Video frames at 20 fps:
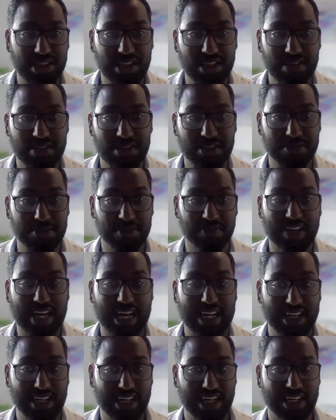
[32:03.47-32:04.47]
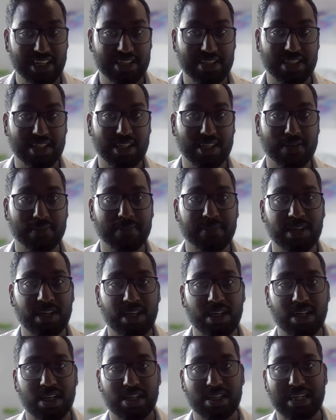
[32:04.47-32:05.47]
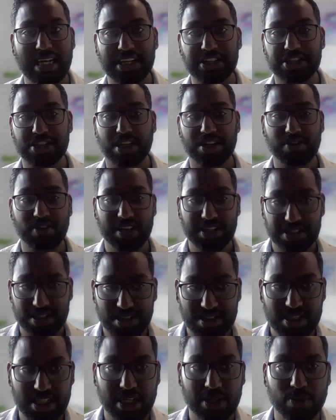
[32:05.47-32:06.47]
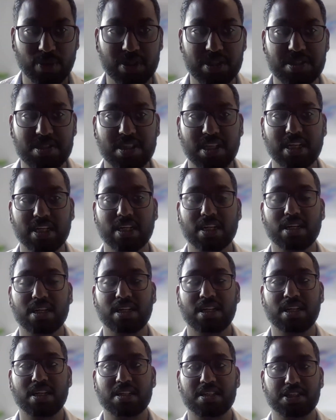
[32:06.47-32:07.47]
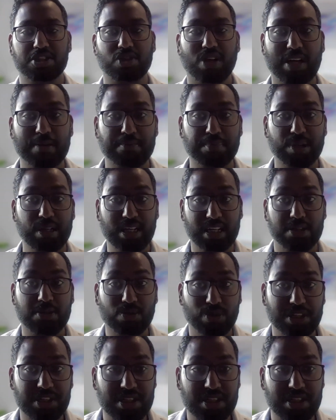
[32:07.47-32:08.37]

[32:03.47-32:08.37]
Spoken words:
in terms of analyzing next generation sequencing to try and predict which